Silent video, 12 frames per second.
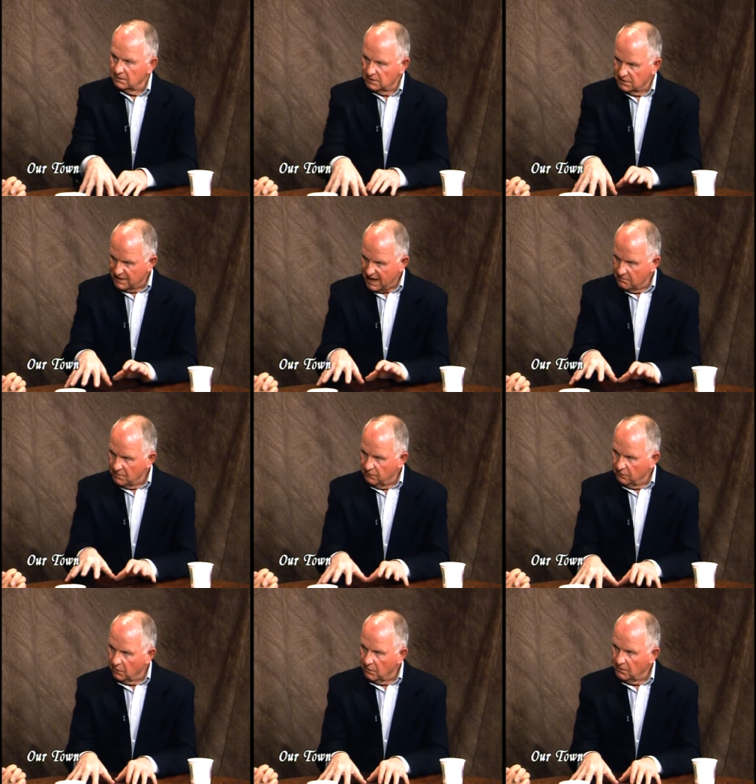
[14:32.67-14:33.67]
stand
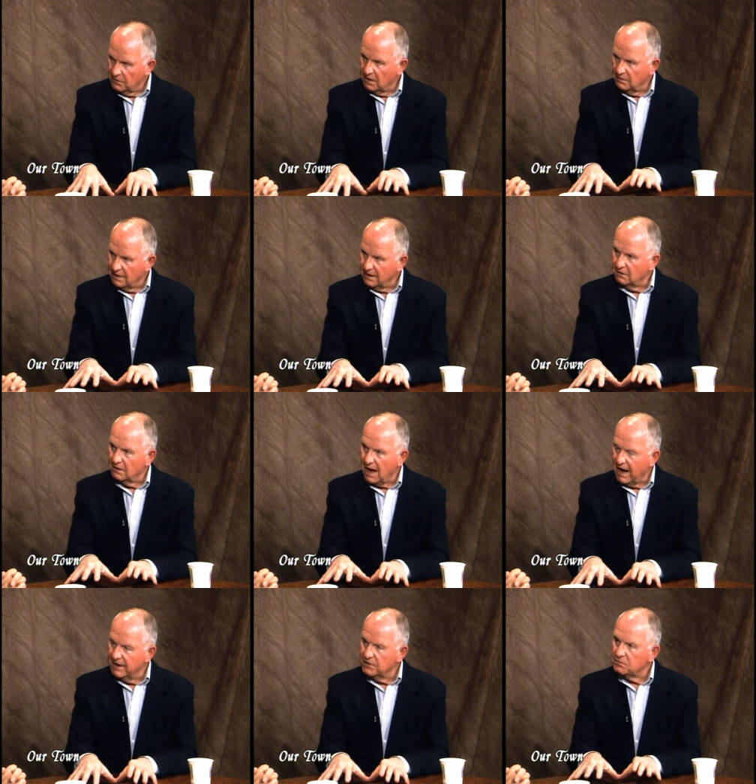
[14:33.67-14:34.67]
before us and taking the
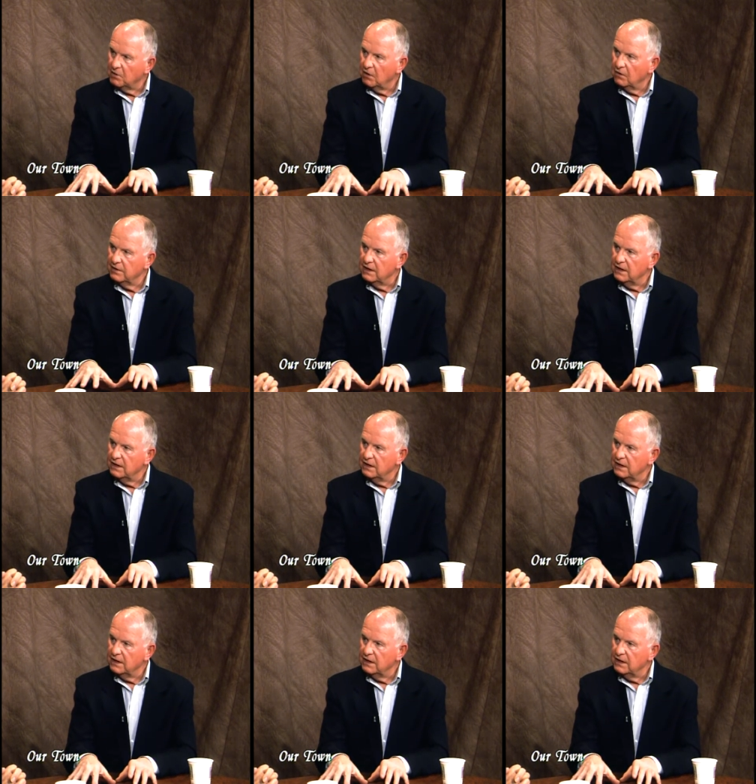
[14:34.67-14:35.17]
highest priority